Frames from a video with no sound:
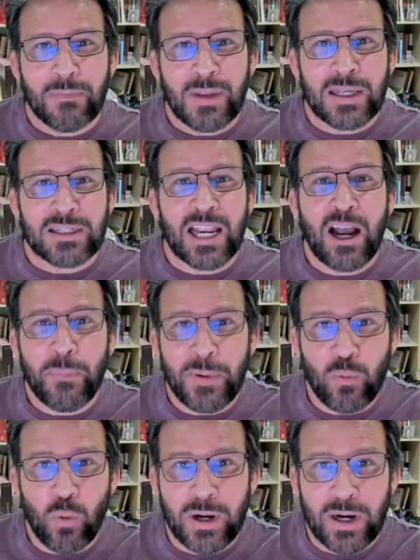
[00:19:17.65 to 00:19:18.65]
is
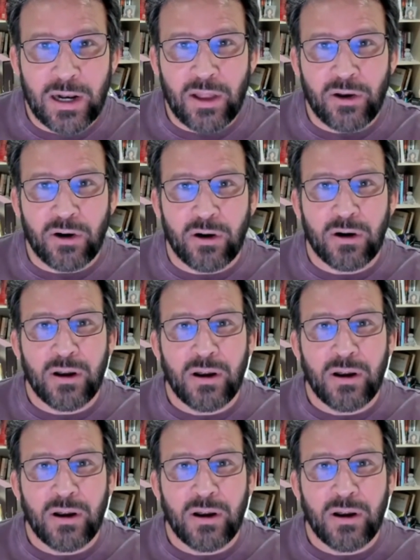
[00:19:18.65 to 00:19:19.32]
helping one another